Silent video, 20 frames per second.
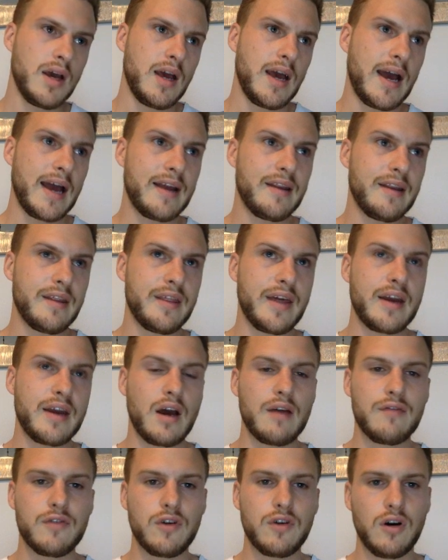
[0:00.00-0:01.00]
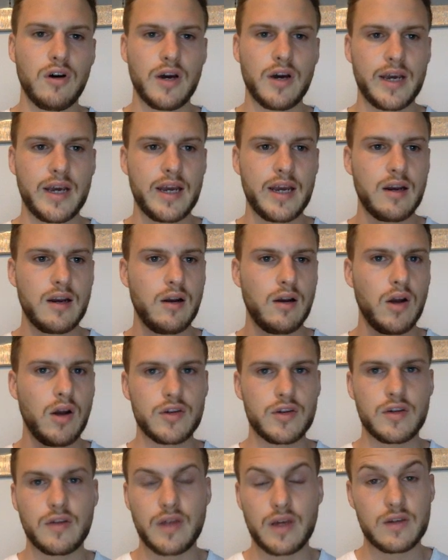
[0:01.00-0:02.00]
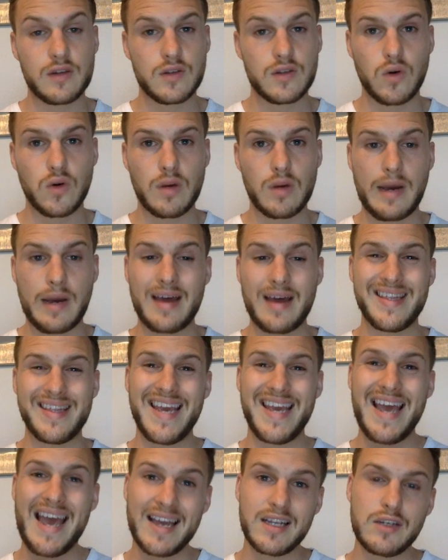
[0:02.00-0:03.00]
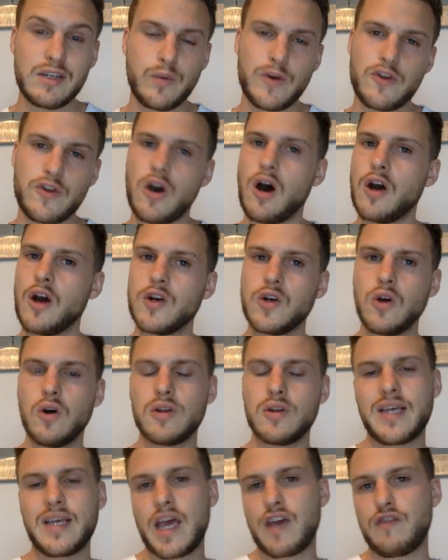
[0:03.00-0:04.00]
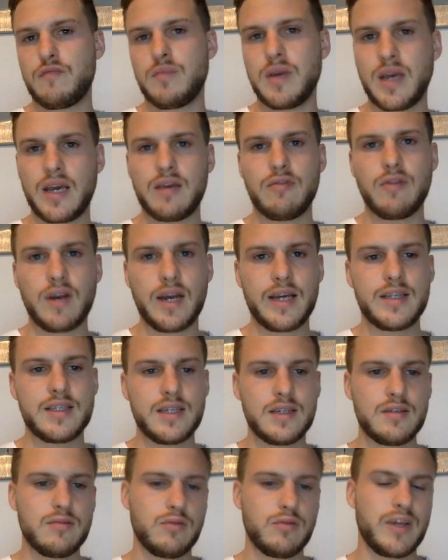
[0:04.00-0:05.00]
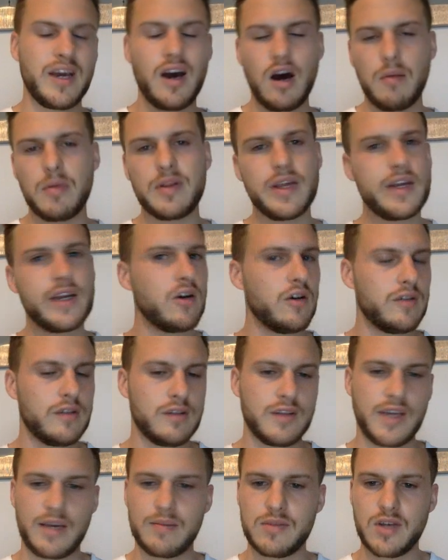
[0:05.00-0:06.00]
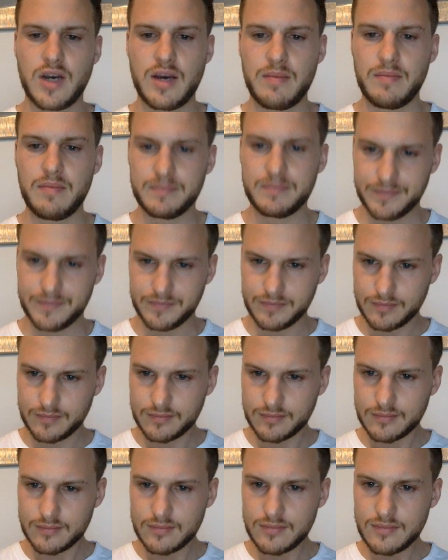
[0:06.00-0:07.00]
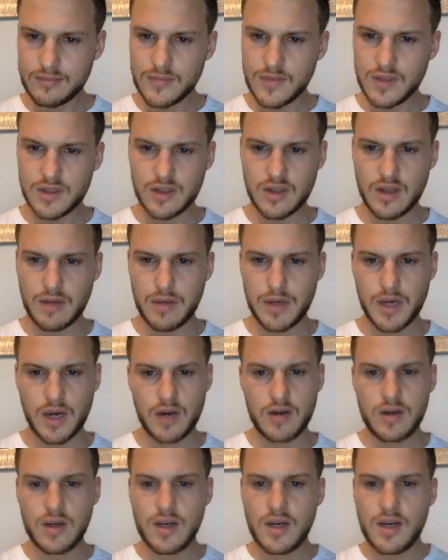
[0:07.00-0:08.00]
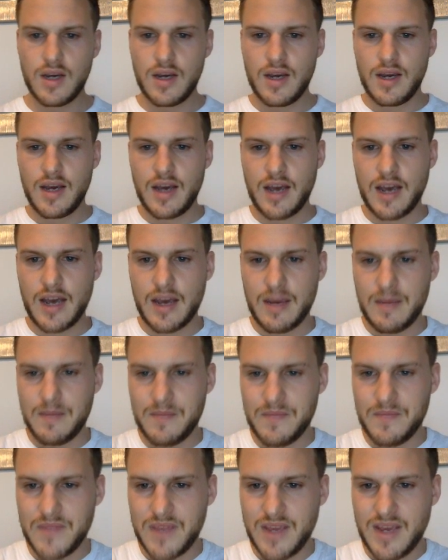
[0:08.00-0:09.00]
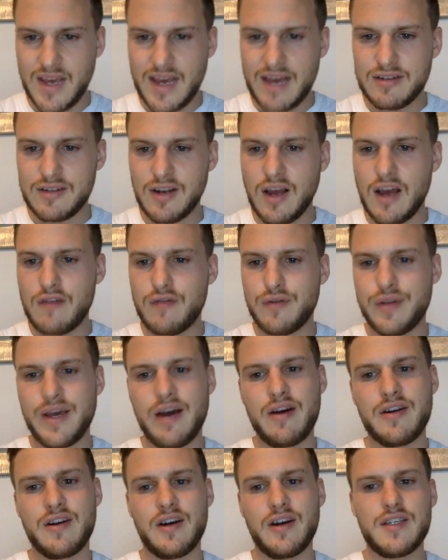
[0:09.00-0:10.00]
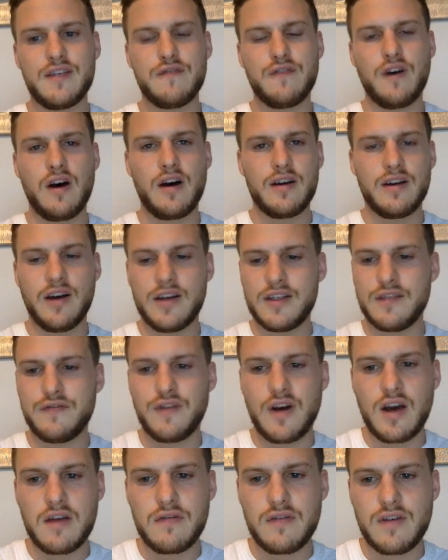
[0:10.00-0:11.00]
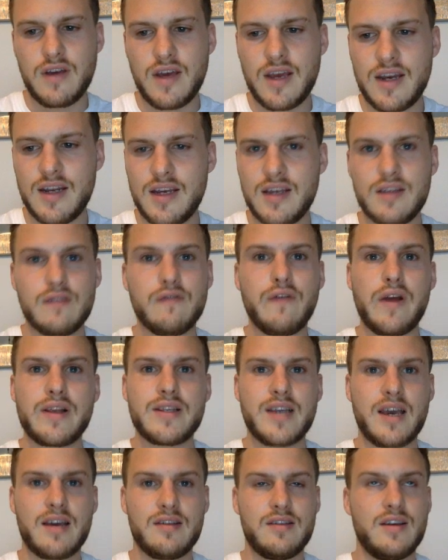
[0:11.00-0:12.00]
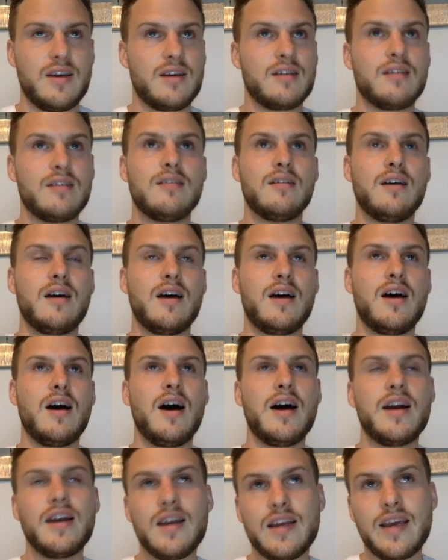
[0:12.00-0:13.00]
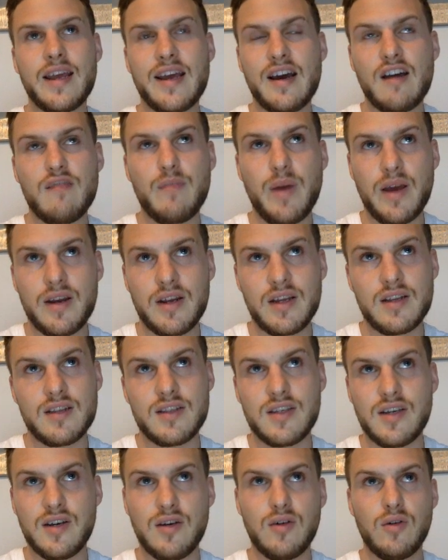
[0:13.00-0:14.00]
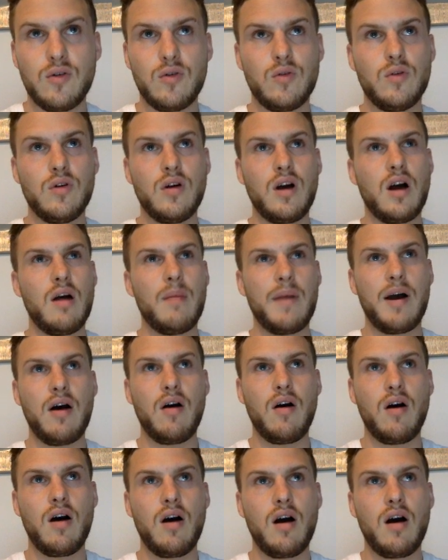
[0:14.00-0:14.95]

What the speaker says: And then I've got, again, lots of things to talk about at the end, which are not FBA related. Well, they are, but they're not at the same time. So there we go. How's life without a 9 to 5? It is fantastic. I didn't get out of bed until about